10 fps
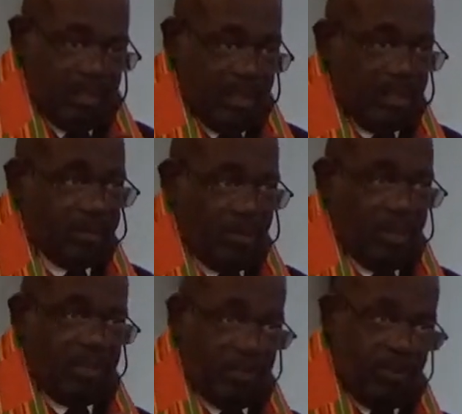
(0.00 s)
and
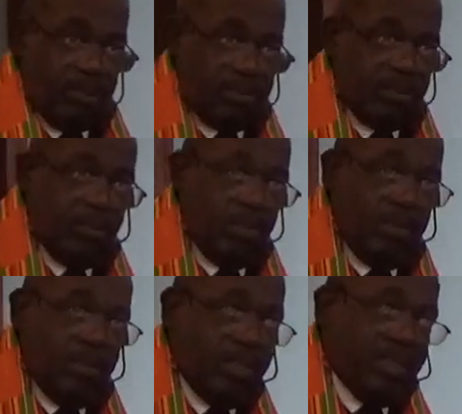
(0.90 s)
Christ was the
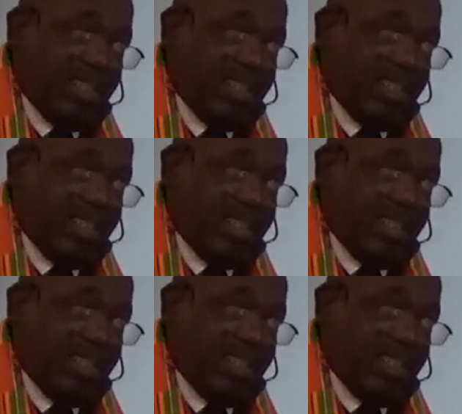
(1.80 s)
Word, and